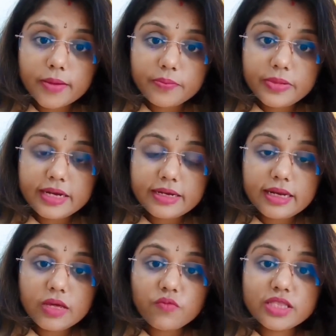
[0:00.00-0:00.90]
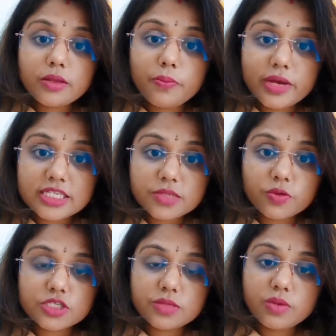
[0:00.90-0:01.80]
completely with the
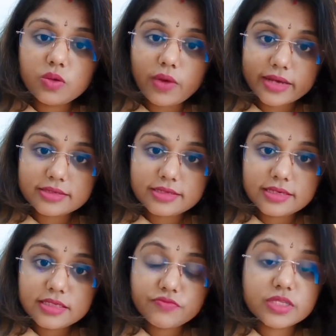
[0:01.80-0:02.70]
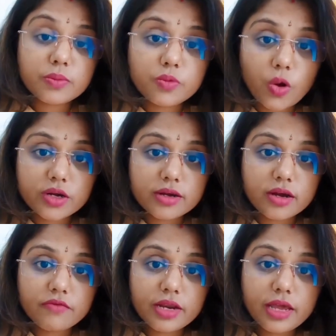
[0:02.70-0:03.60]
best possible vaccines with a broader
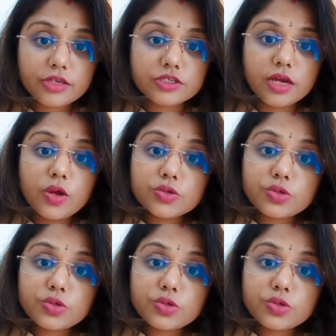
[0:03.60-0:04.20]
coverage,